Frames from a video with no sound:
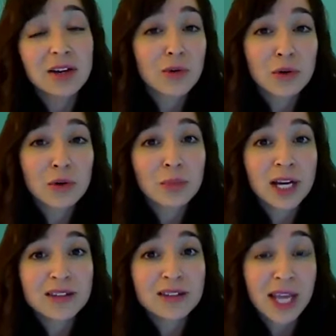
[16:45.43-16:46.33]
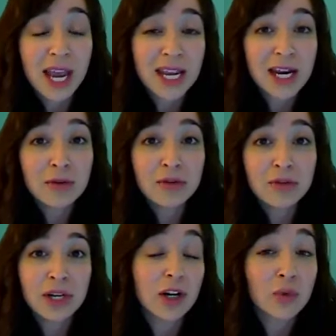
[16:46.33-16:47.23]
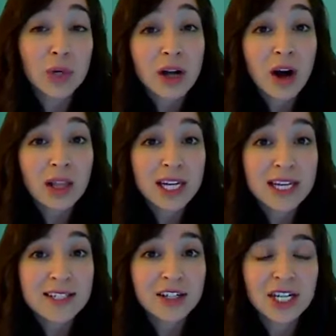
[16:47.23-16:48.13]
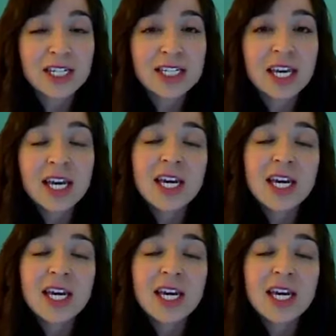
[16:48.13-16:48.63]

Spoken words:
Google Plus Hangout in our Green Holiday series.